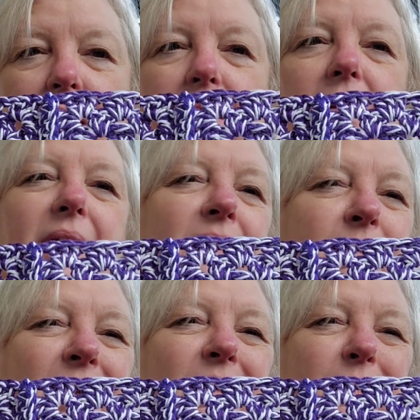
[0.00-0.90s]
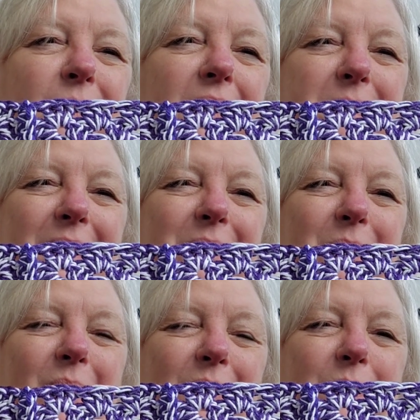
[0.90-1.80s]
I think. And I'm not going to worry about
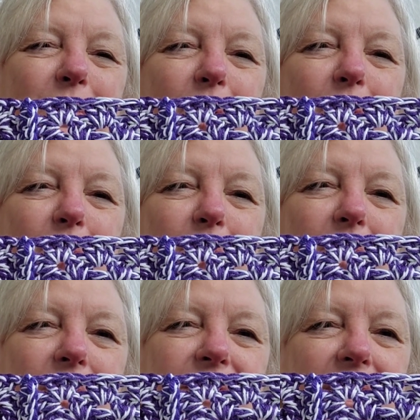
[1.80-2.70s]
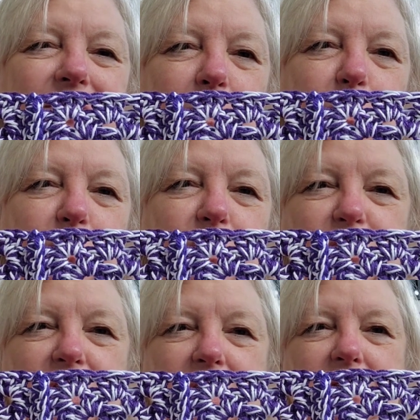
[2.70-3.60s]
one row of half double
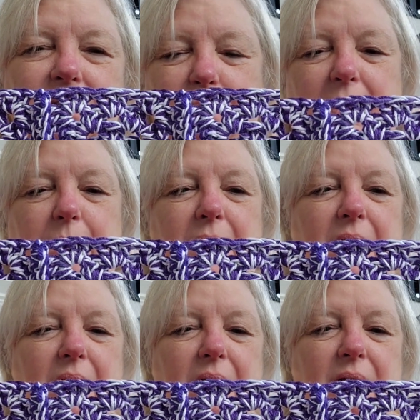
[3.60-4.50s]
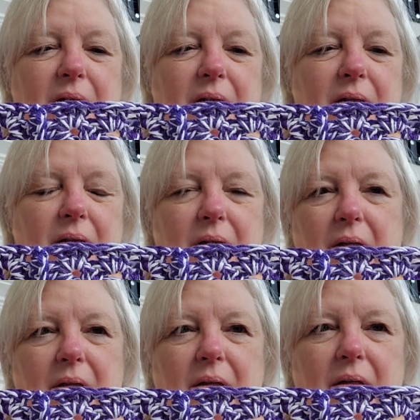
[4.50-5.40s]
crochet or something being a,
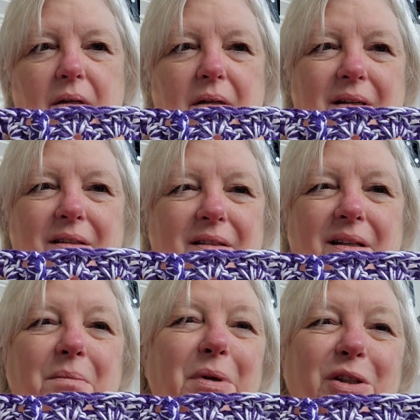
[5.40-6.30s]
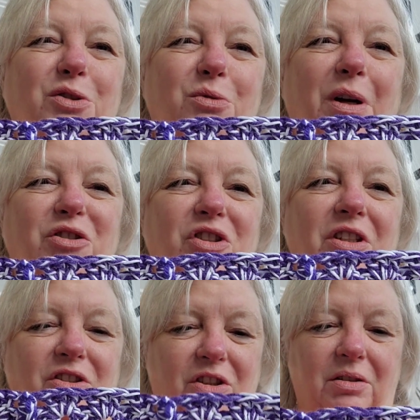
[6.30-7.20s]
a big stretch
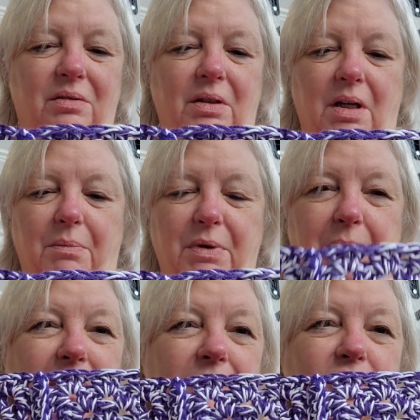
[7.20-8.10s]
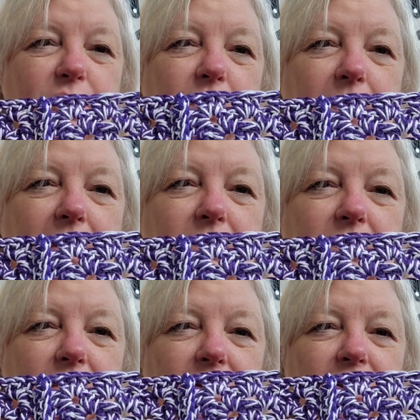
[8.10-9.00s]
issue. But I'm going to have to do it
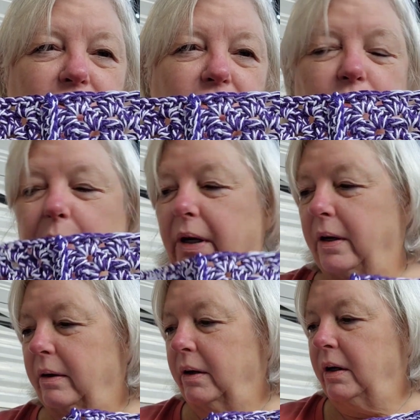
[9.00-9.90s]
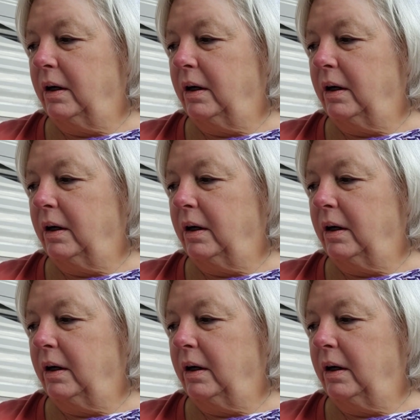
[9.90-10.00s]
around each square.